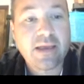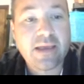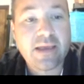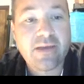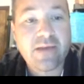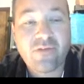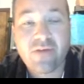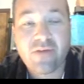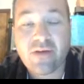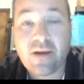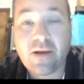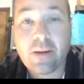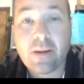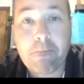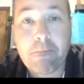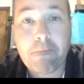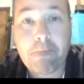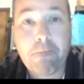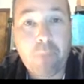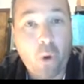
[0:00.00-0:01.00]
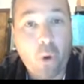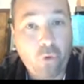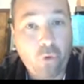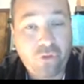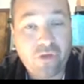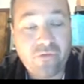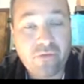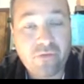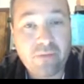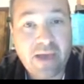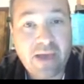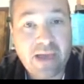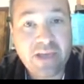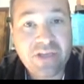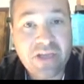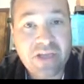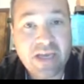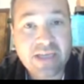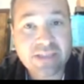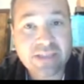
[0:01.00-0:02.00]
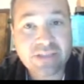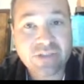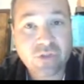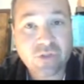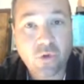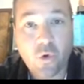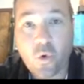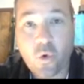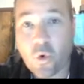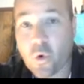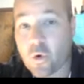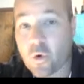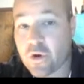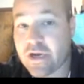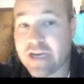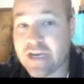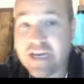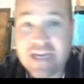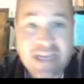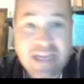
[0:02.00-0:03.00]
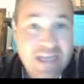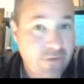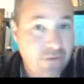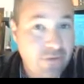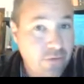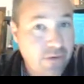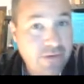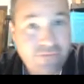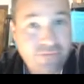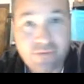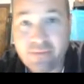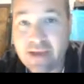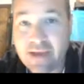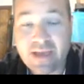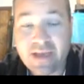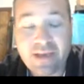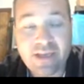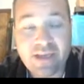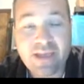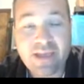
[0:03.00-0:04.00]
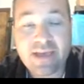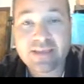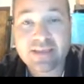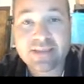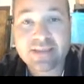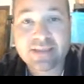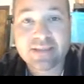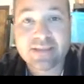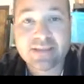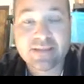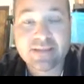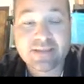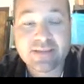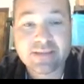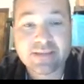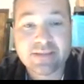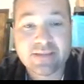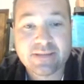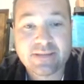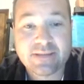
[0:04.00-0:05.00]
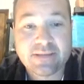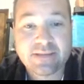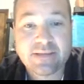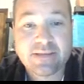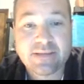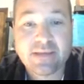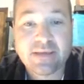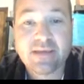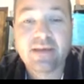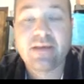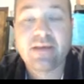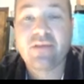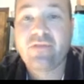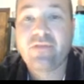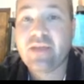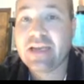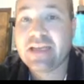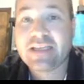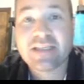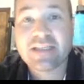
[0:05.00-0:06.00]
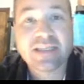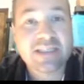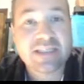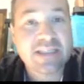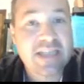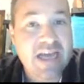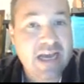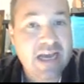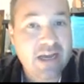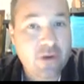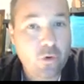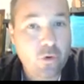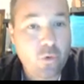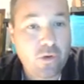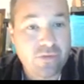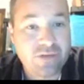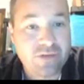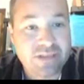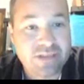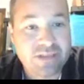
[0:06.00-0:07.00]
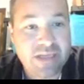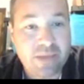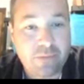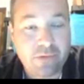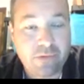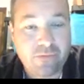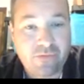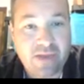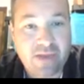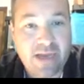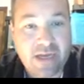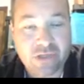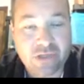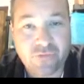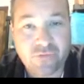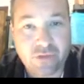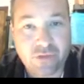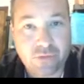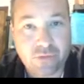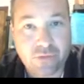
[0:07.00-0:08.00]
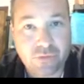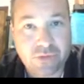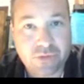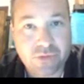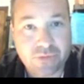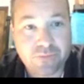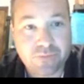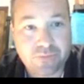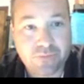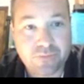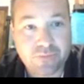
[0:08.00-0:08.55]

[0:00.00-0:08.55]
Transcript: If both of them had yes or neither of them had yes, then it does not go on the statement of cash flows.